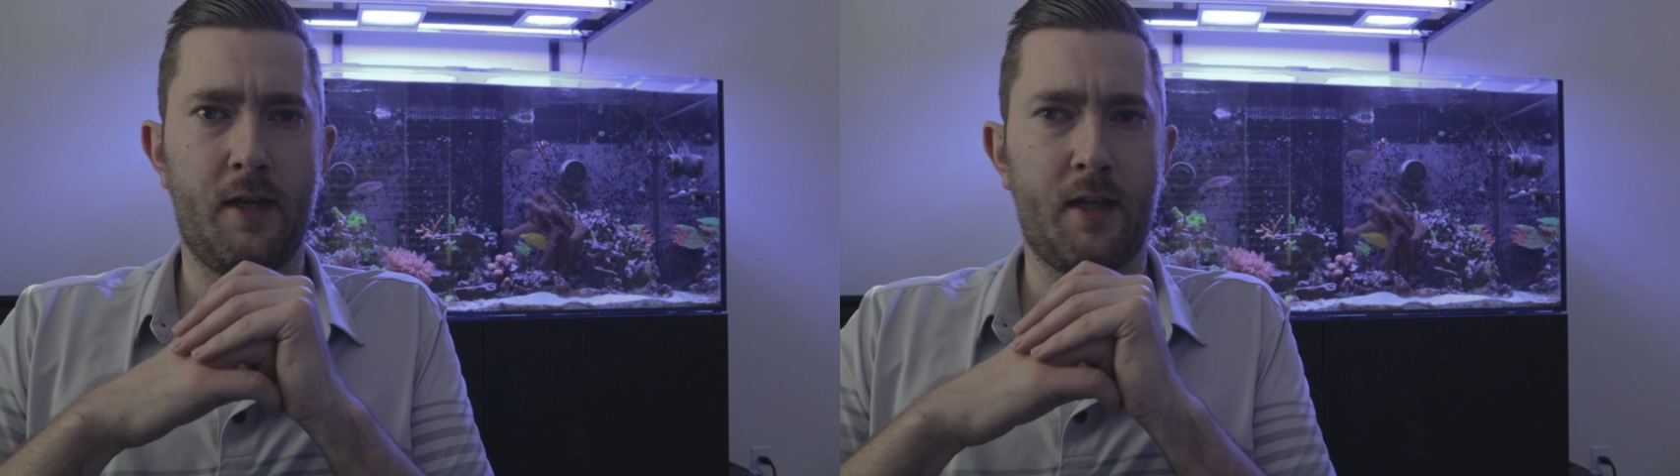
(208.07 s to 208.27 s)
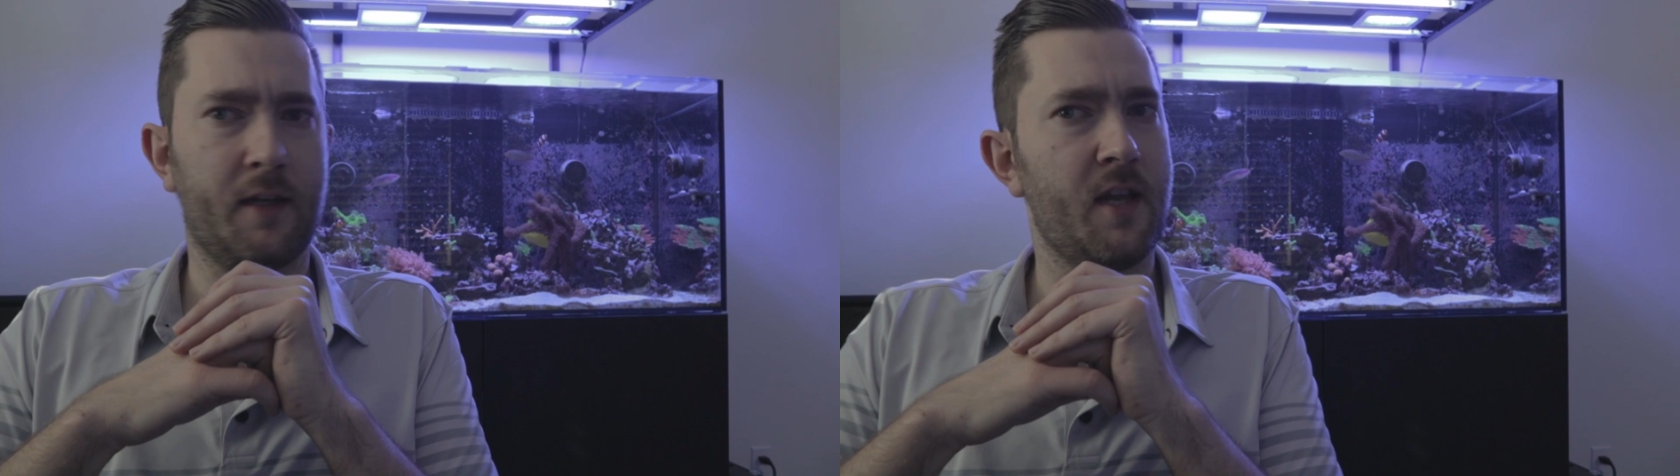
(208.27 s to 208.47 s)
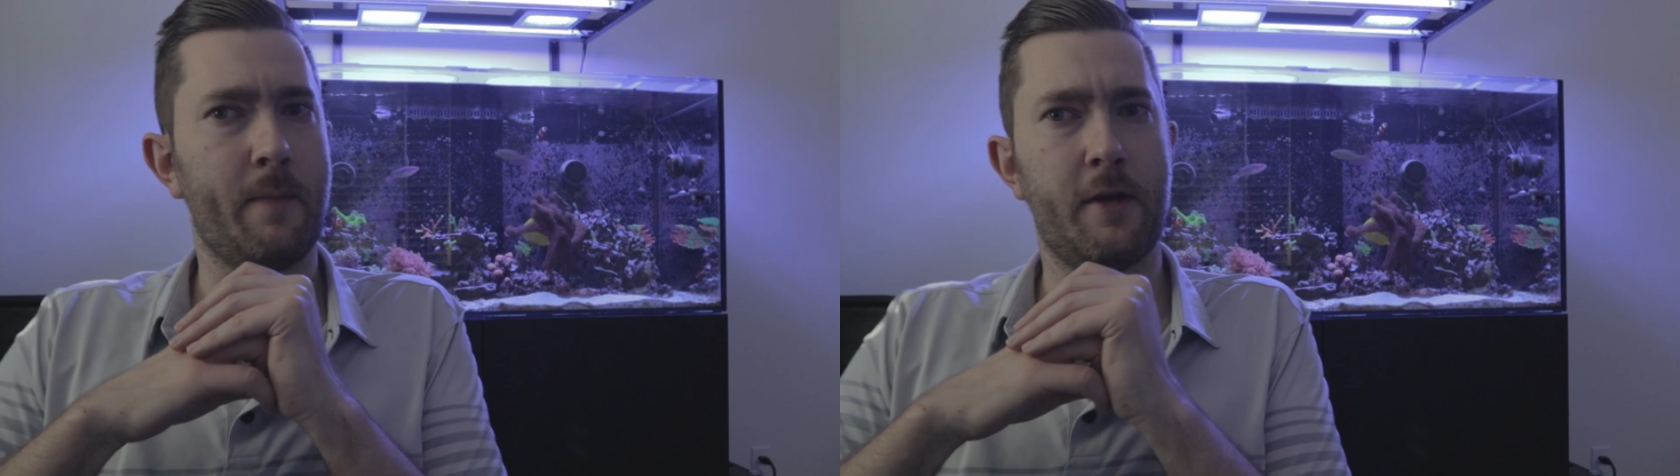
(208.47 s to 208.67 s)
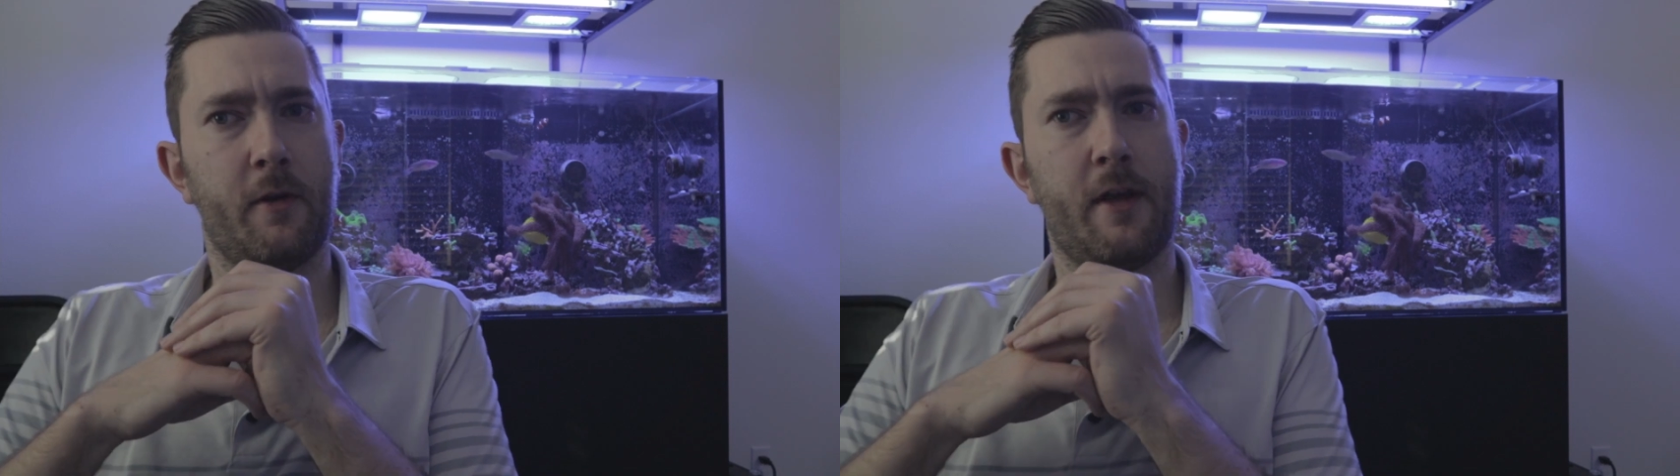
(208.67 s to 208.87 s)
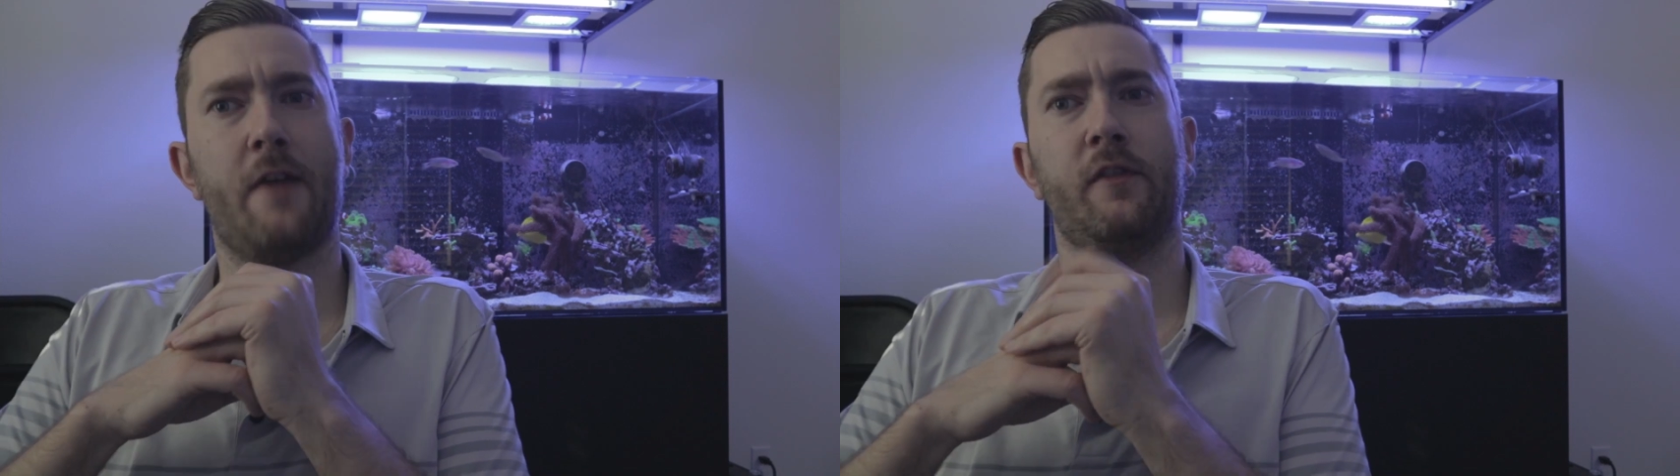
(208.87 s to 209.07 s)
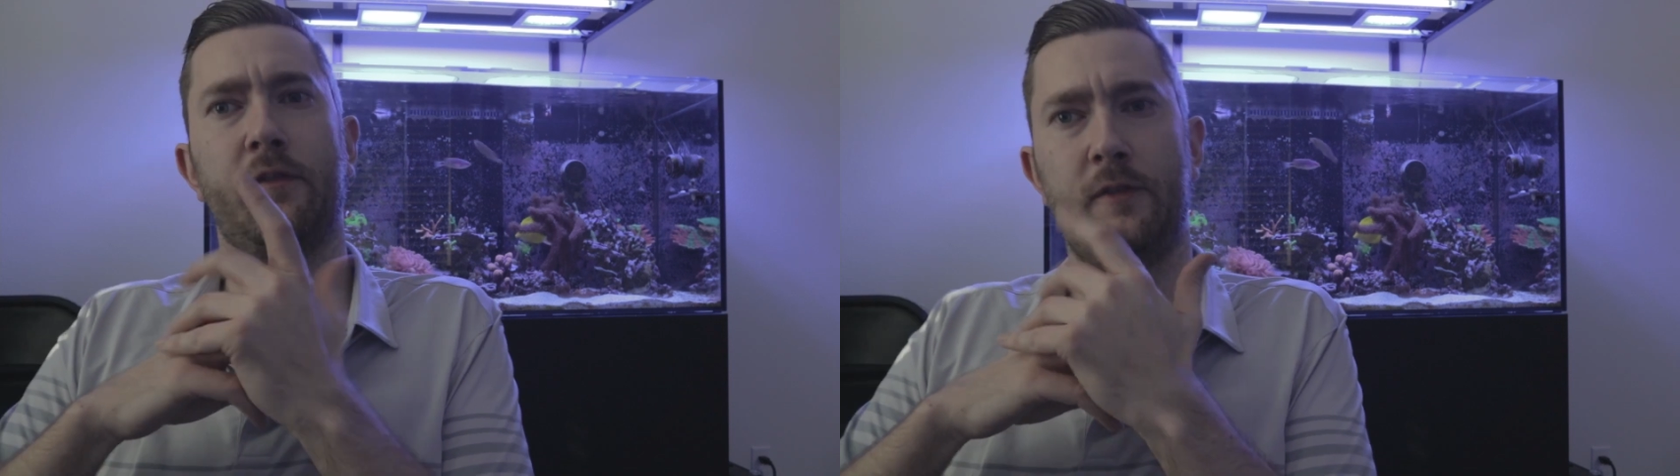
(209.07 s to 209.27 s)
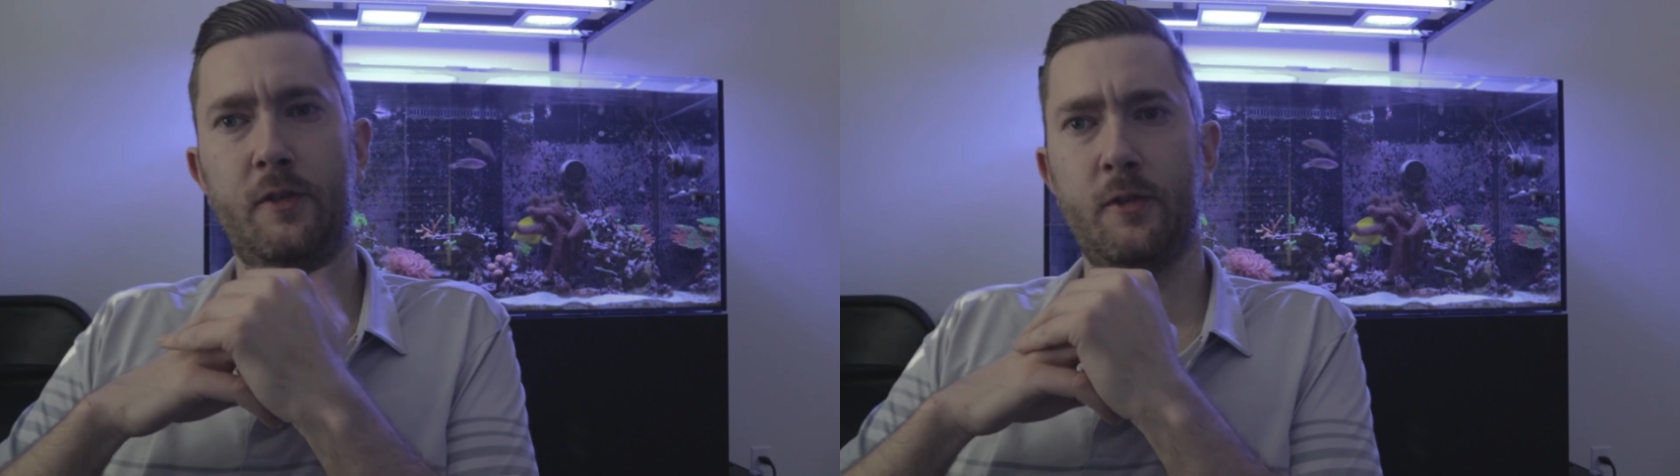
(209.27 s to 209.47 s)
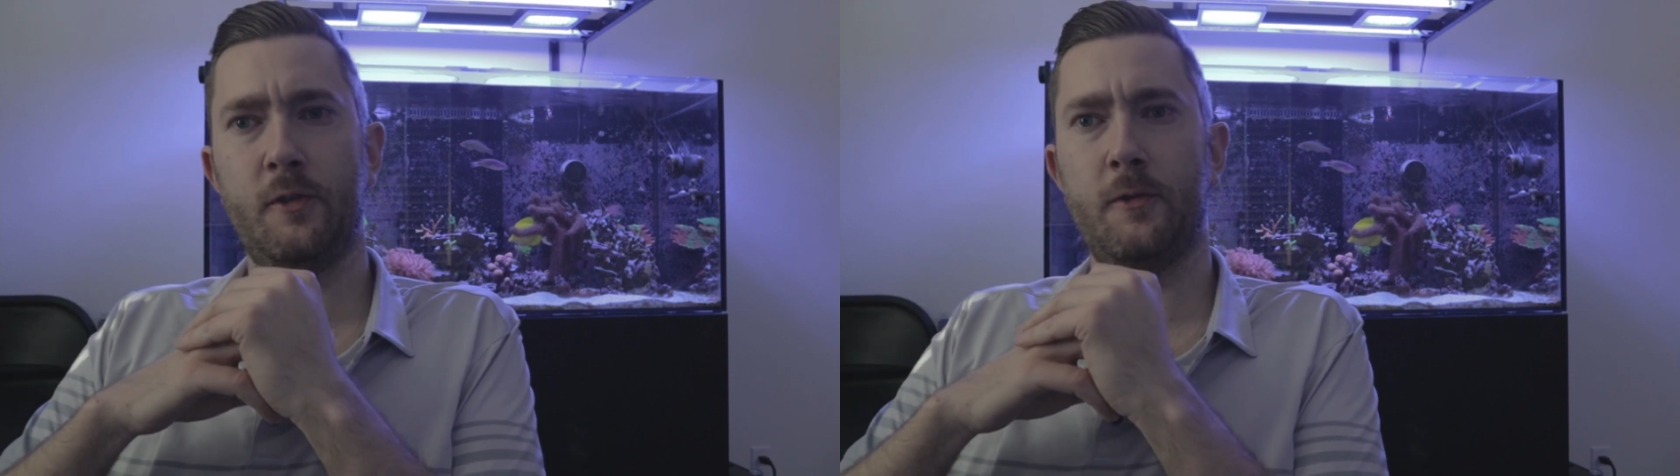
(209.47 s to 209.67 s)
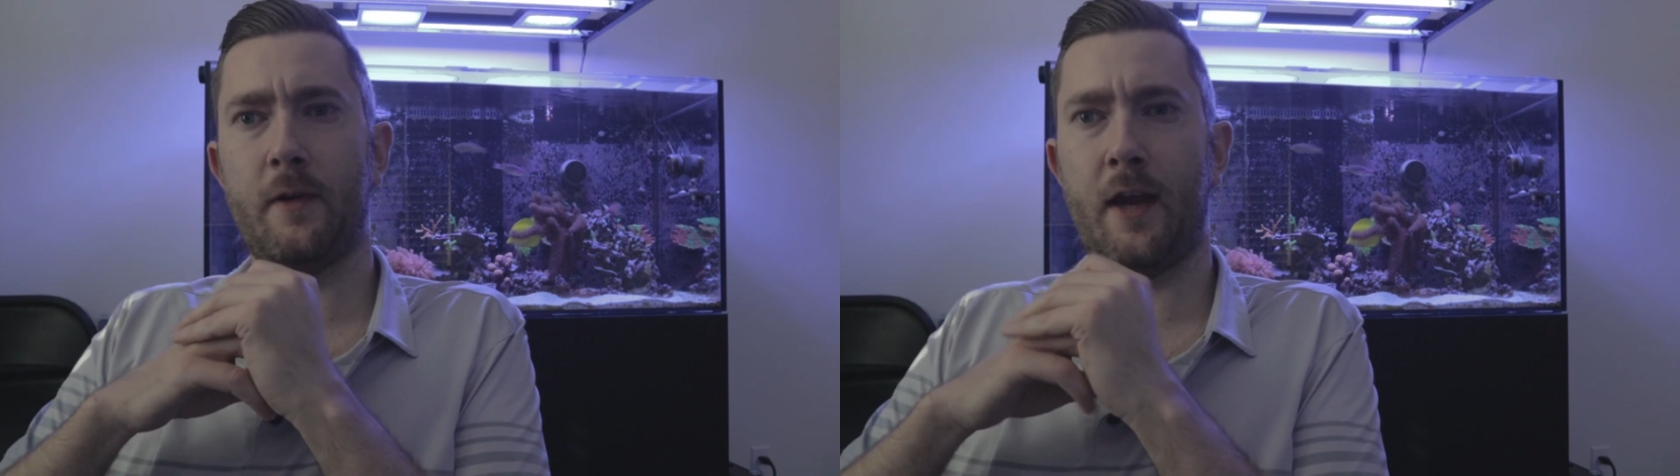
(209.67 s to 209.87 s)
and next time I know to have a few